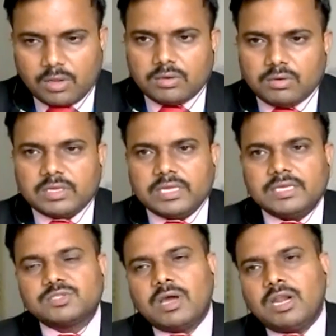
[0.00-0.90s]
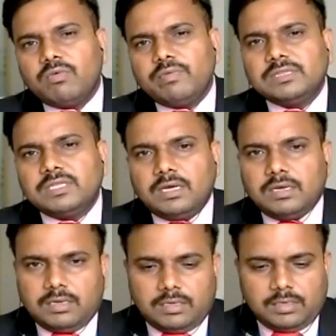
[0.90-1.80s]
Okay, so along with
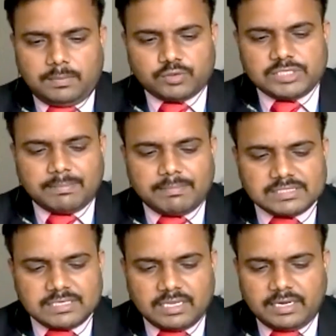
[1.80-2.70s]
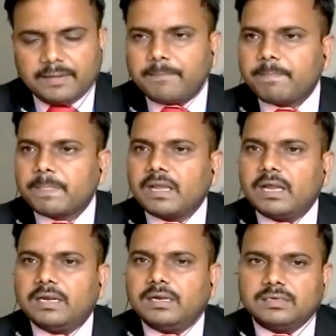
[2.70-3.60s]
the project-based learning
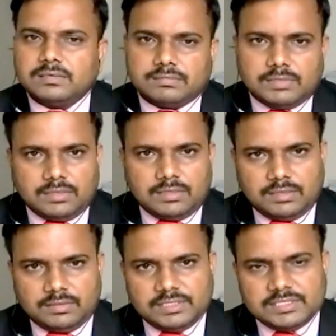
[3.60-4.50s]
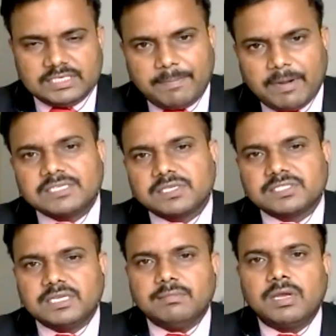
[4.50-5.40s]
and these DPARTS
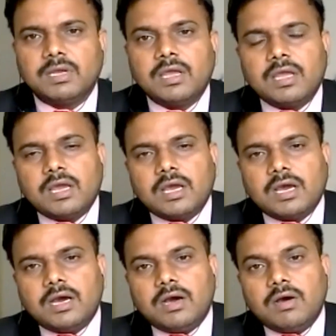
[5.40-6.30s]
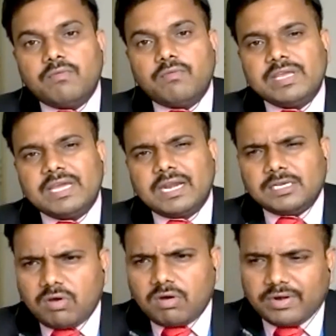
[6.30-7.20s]
scheme, we are also
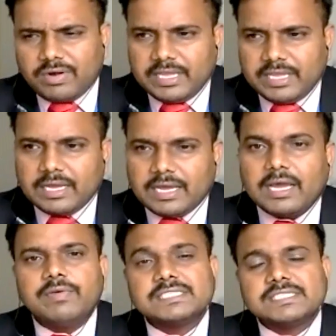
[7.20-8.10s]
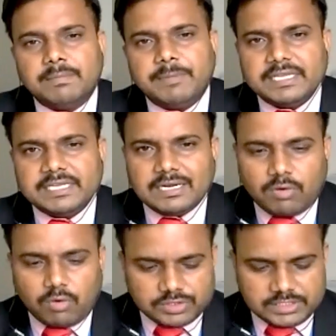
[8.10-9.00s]
offering various NPTEL
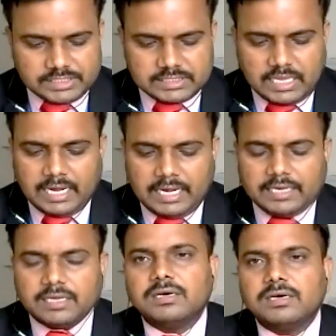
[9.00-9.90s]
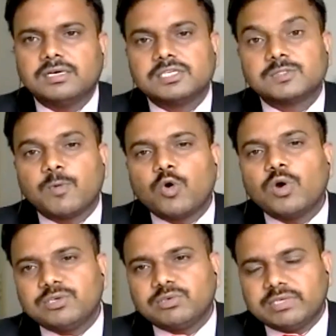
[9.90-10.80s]
courses and spoken
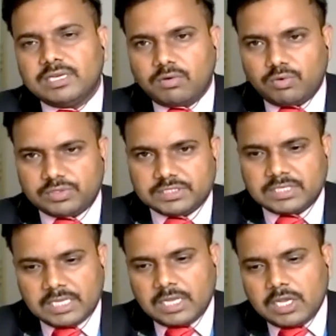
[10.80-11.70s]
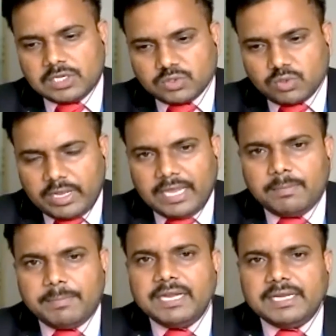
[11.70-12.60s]
tutorial courses. So
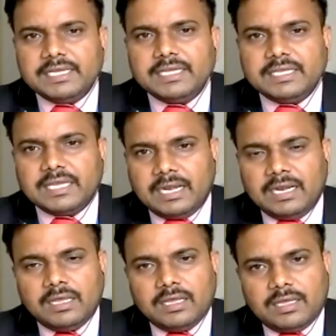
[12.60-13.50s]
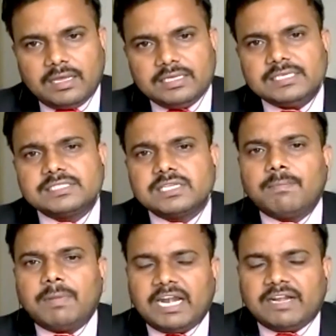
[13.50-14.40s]
NPTEL is a
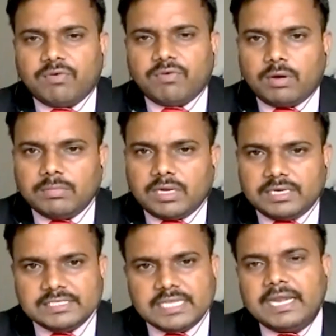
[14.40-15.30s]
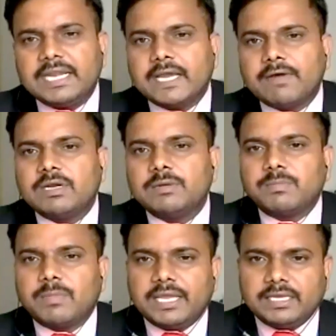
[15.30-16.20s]
platform designed and developed
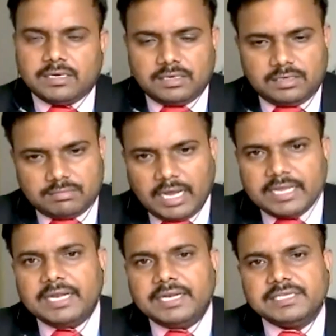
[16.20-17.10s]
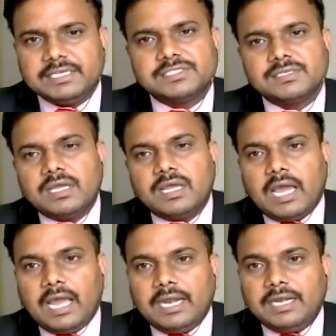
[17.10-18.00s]
by IITs,
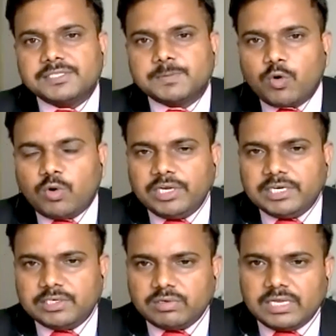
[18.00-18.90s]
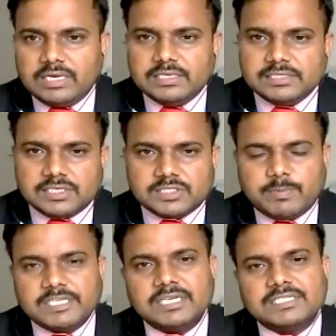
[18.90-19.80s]
and spoken tutorial is a
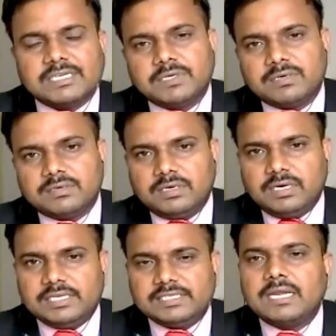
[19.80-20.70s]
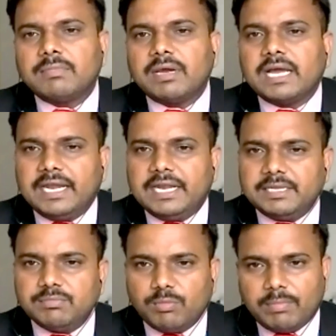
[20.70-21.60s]
special chapter designed by IIT
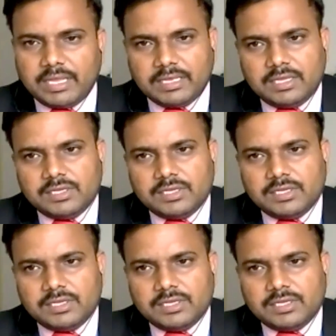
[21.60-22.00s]
Mumbai.